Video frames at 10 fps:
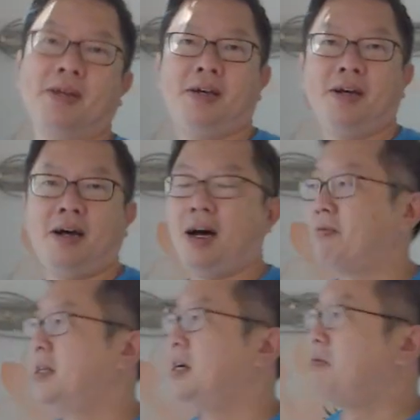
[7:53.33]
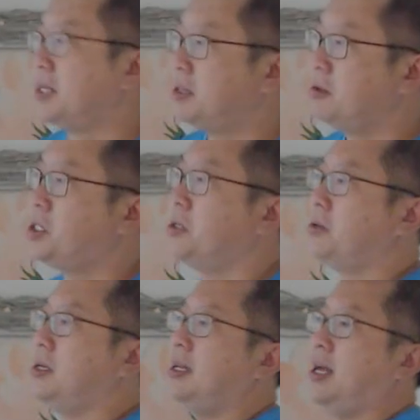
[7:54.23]
After 42
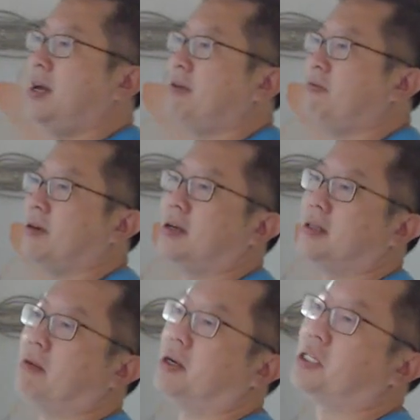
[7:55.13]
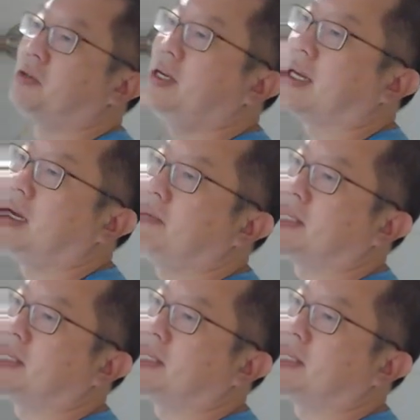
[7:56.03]
children left, there were 3 times as